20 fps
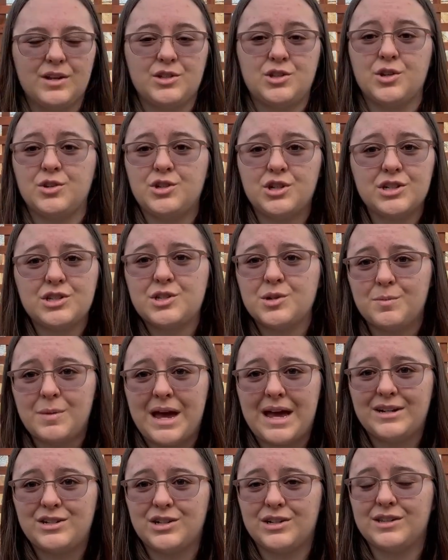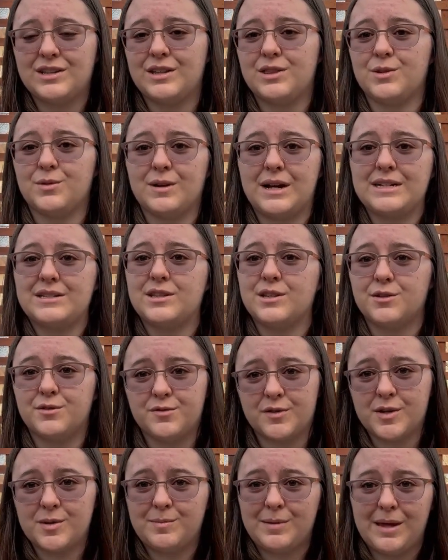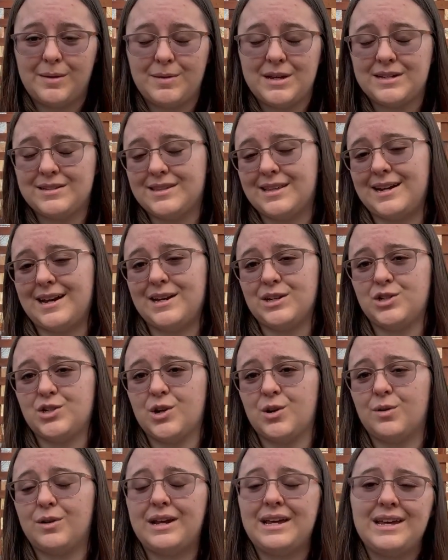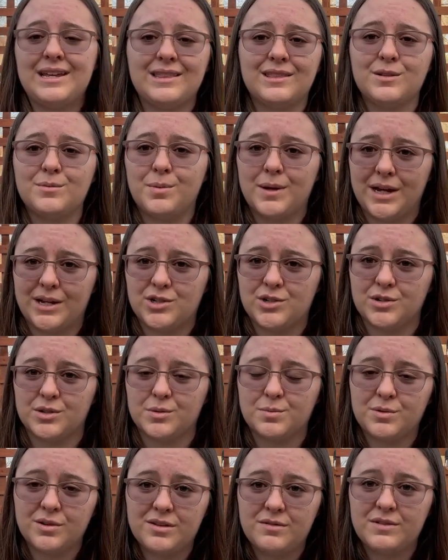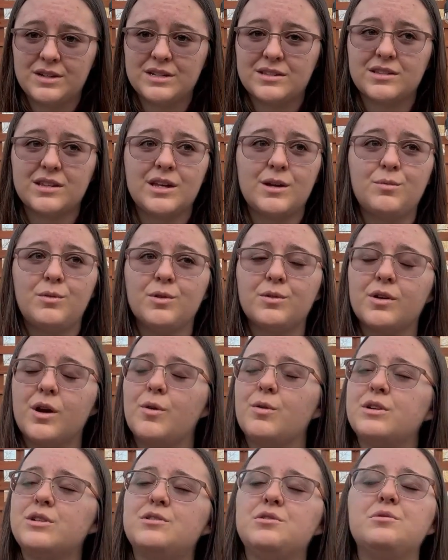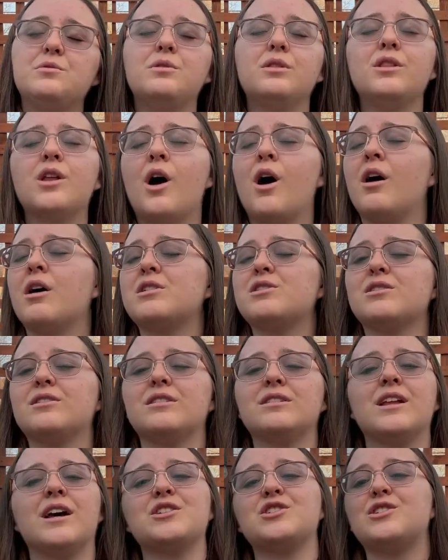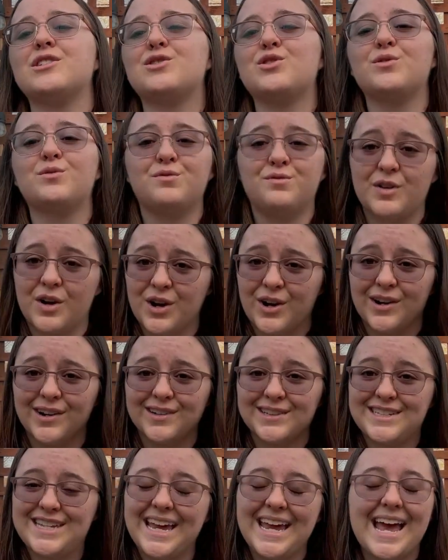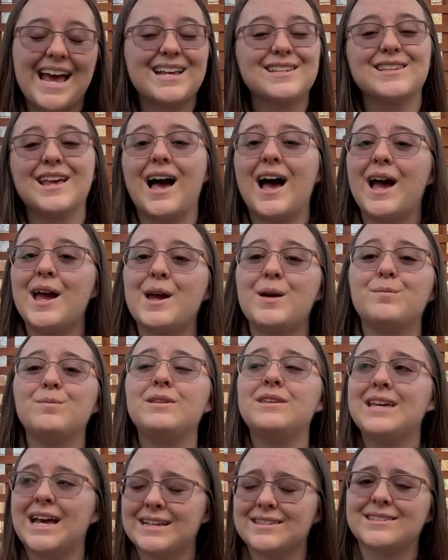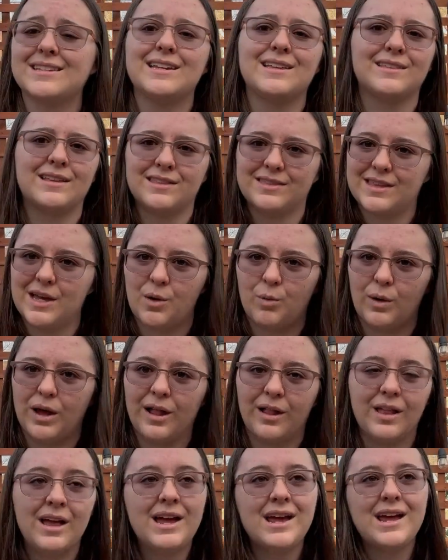So just imagine that the rest of the fern babies that I showed in the pictures previously will grow into large, luscious ferns, as I am guessing that they will.